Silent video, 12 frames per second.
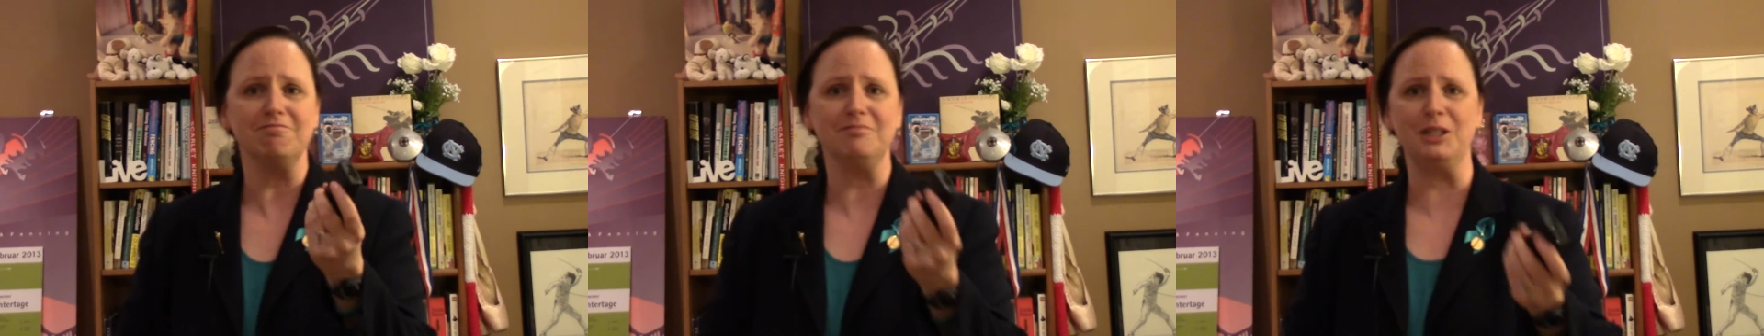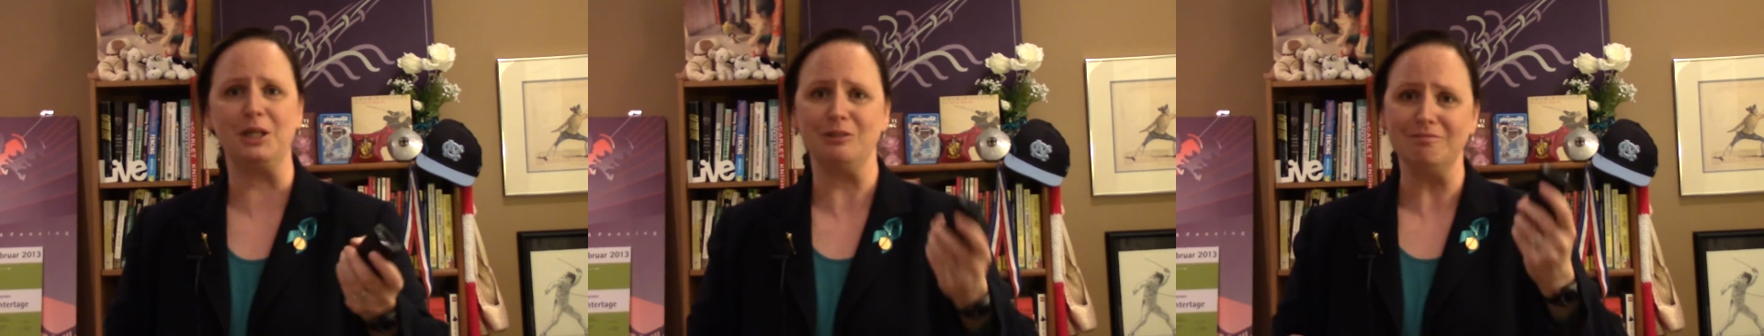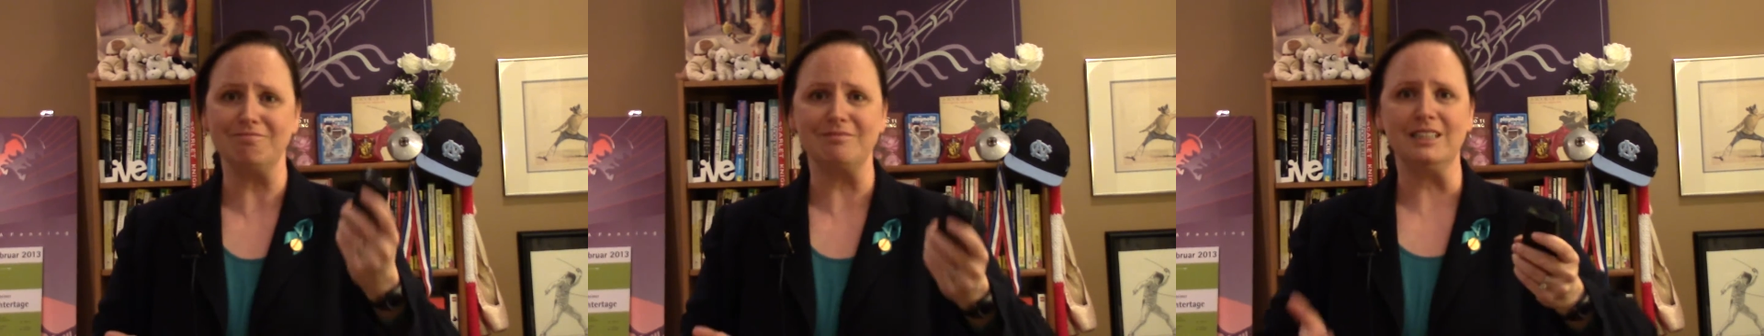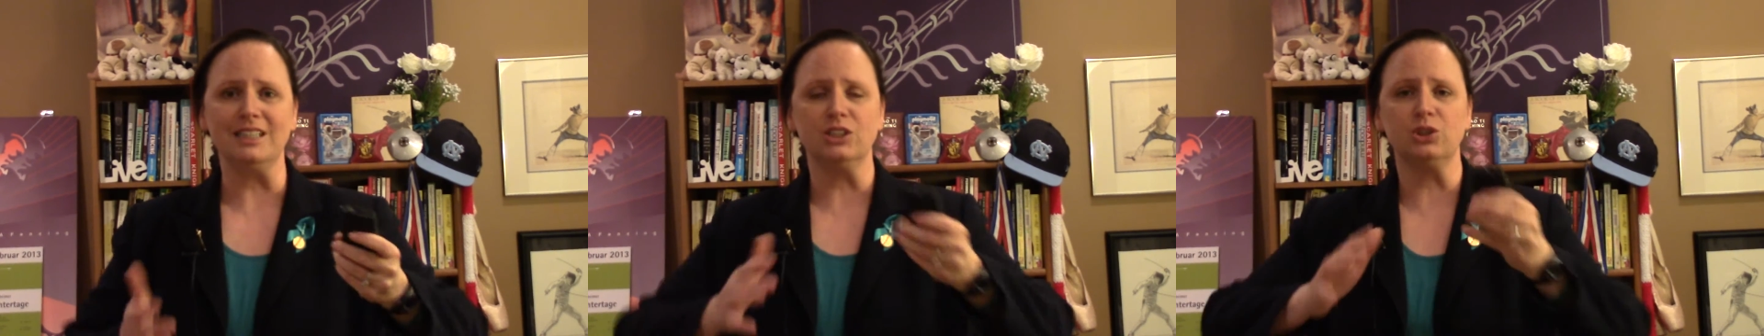you know,
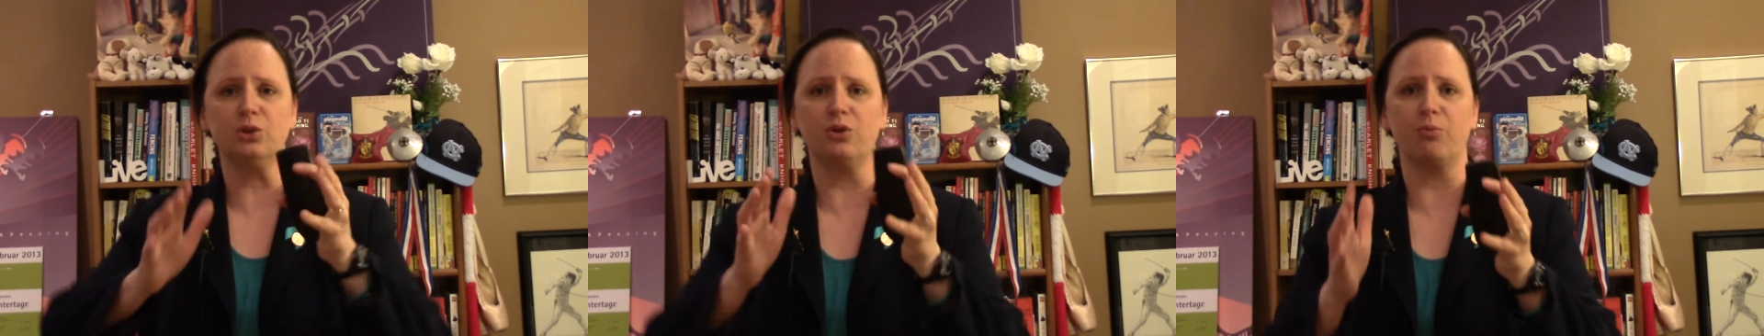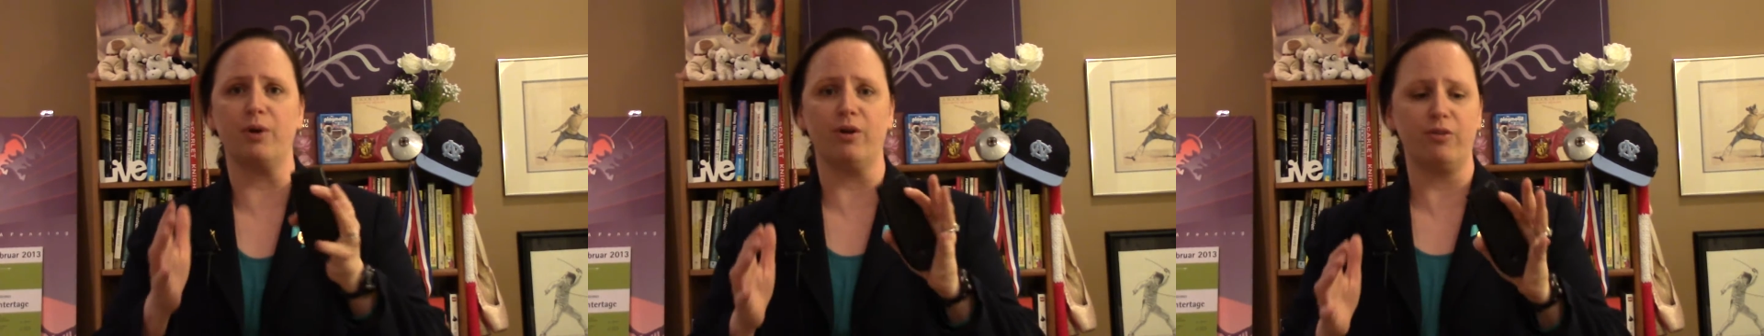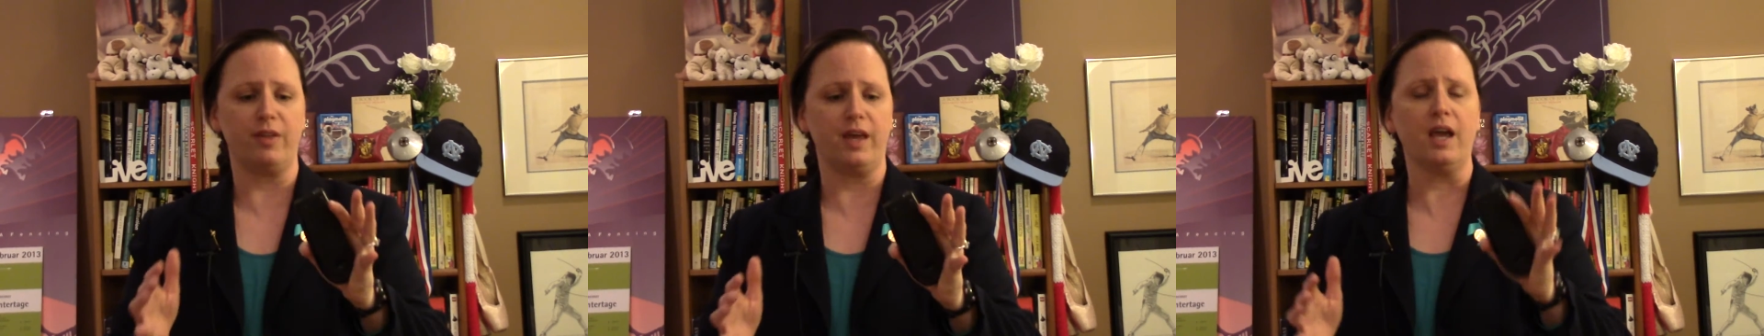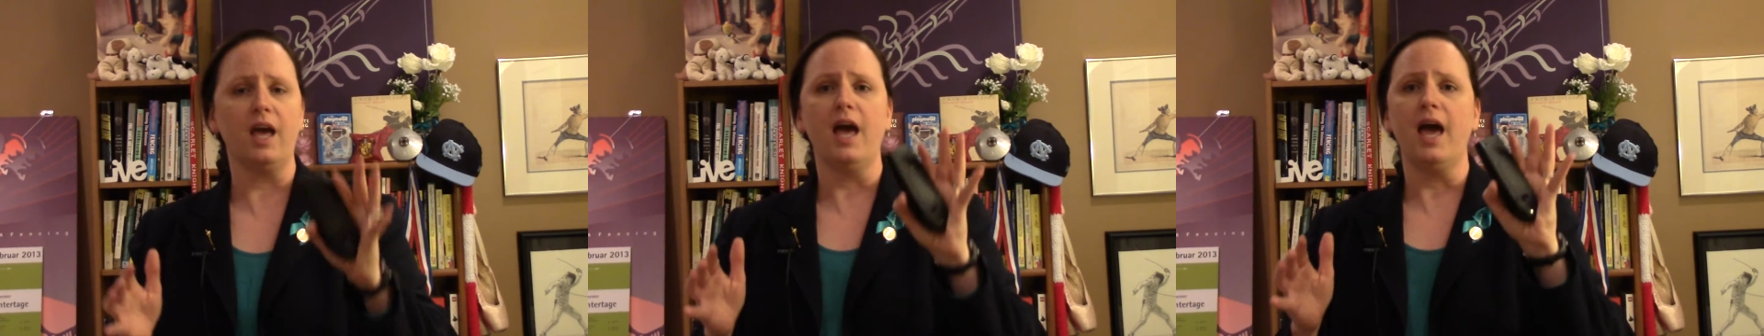to the real thing.